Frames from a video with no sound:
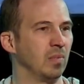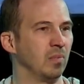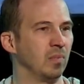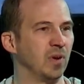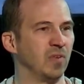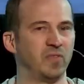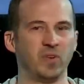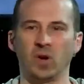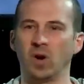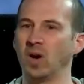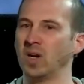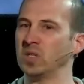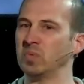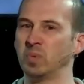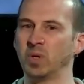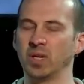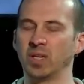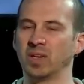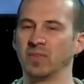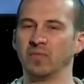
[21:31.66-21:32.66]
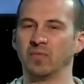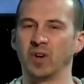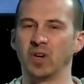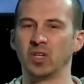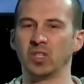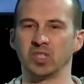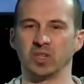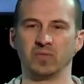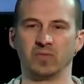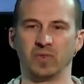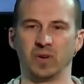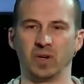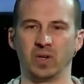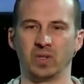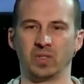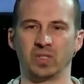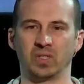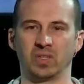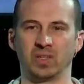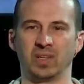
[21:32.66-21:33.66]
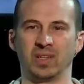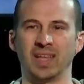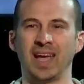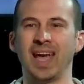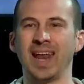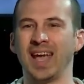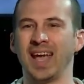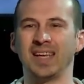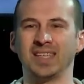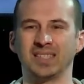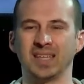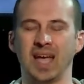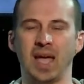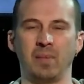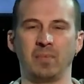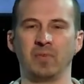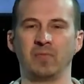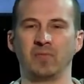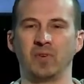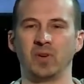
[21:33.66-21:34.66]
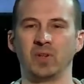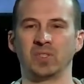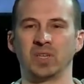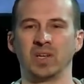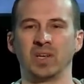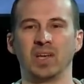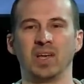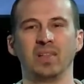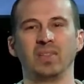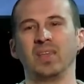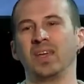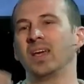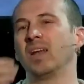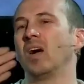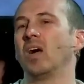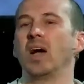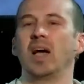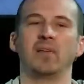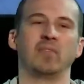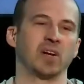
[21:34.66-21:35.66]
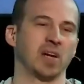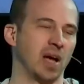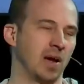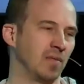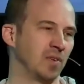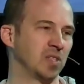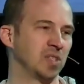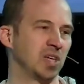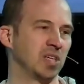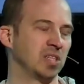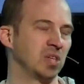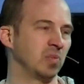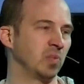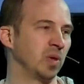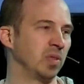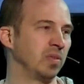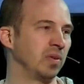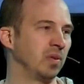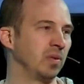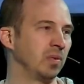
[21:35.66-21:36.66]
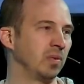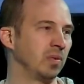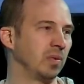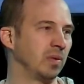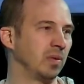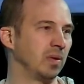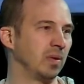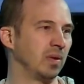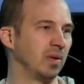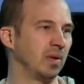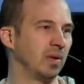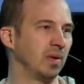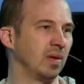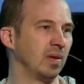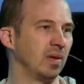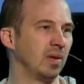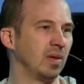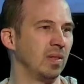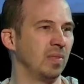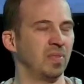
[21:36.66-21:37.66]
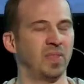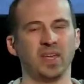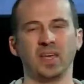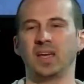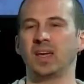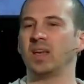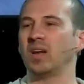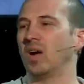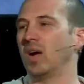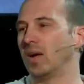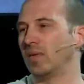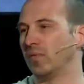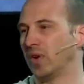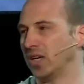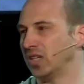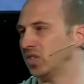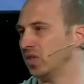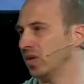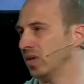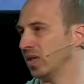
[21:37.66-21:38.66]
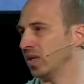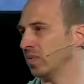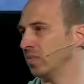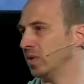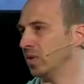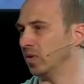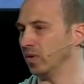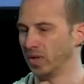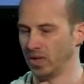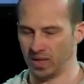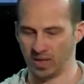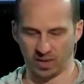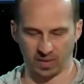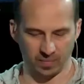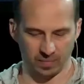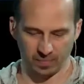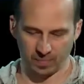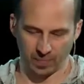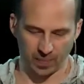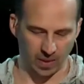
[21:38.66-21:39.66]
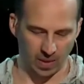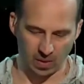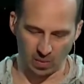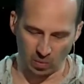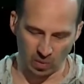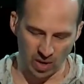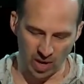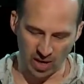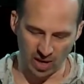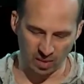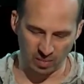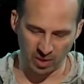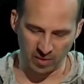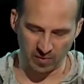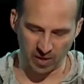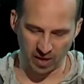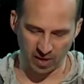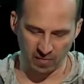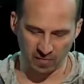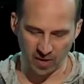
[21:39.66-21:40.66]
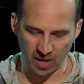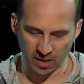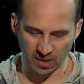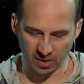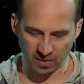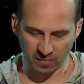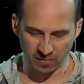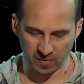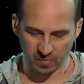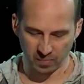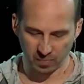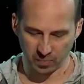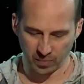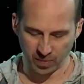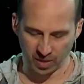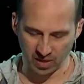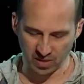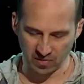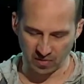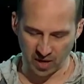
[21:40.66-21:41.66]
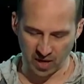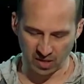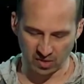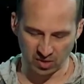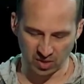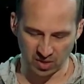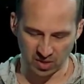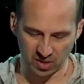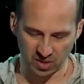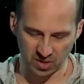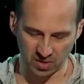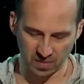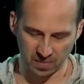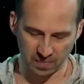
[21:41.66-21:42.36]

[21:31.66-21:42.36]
But if you're always putting conversion first, that has to happen first, then I'll have a conversation with you. Then I'll invite you in the community. We're not going to be very effective as evangelists.